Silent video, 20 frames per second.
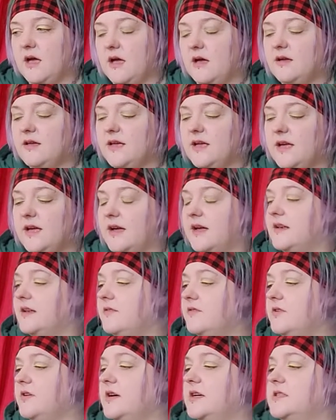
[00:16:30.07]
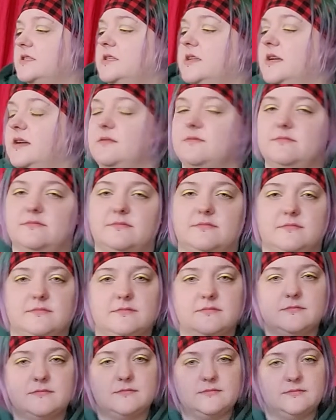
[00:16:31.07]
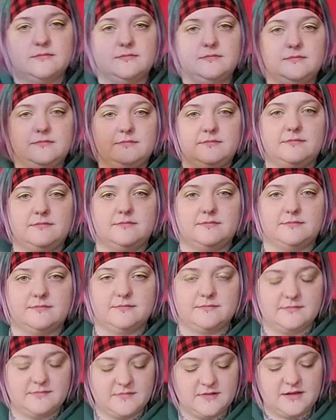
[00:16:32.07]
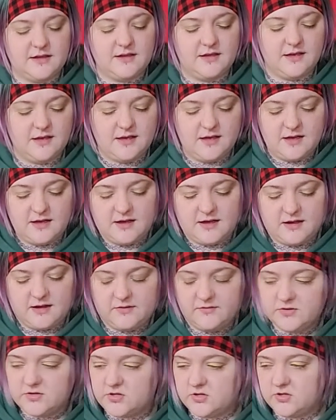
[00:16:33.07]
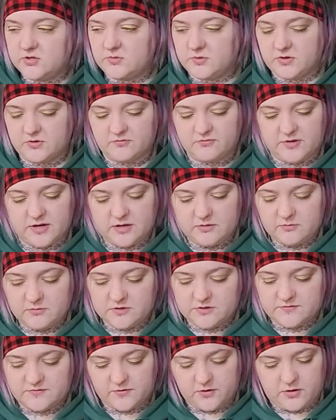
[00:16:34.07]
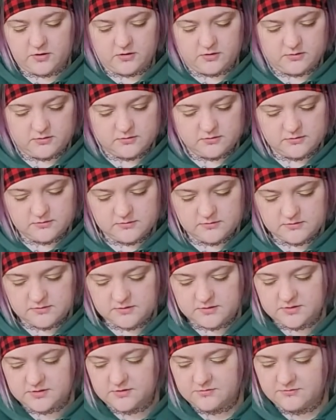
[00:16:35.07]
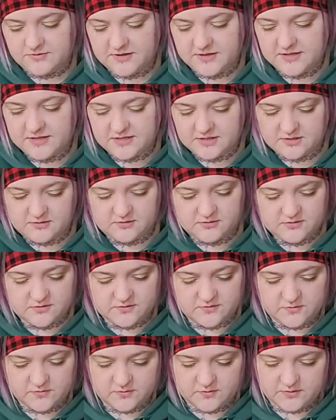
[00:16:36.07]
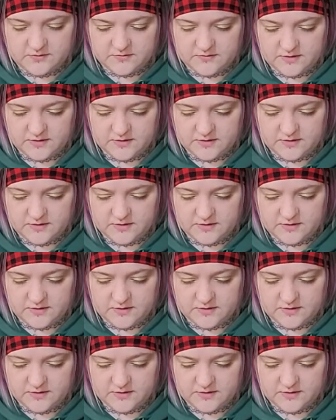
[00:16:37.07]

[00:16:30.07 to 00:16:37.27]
oh yeah, I never actually I never told you what the ring was for, because the ring is used for one of